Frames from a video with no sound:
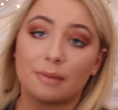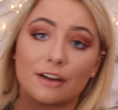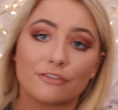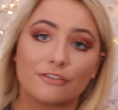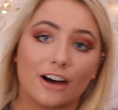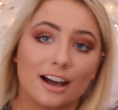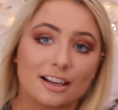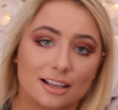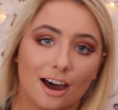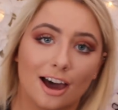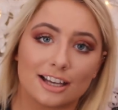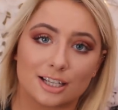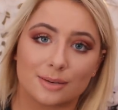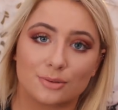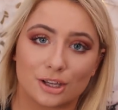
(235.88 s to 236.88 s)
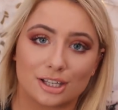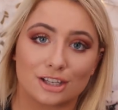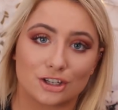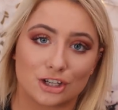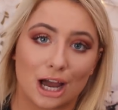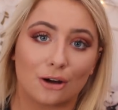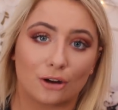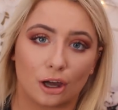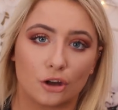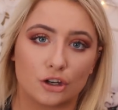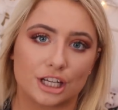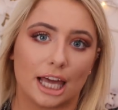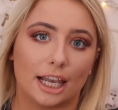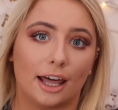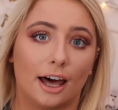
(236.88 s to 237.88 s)
my first item doesn't shout
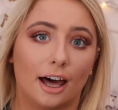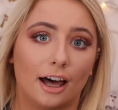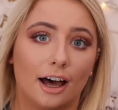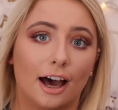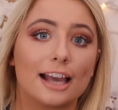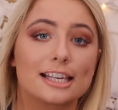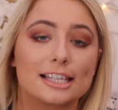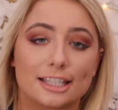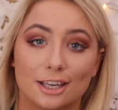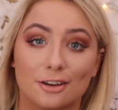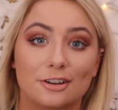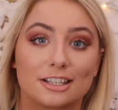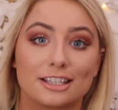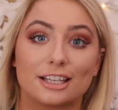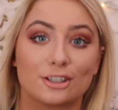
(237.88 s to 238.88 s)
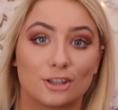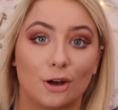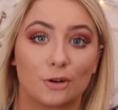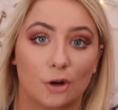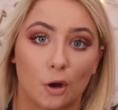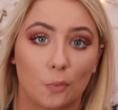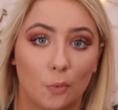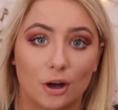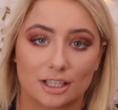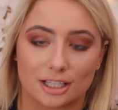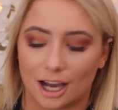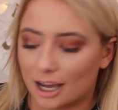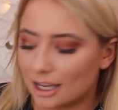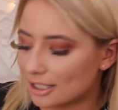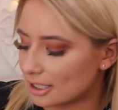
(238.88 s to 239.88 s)
Coachella, I seriously don't know what
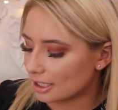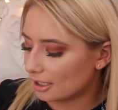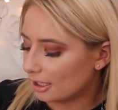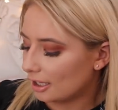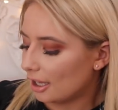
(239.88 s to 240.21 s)
does.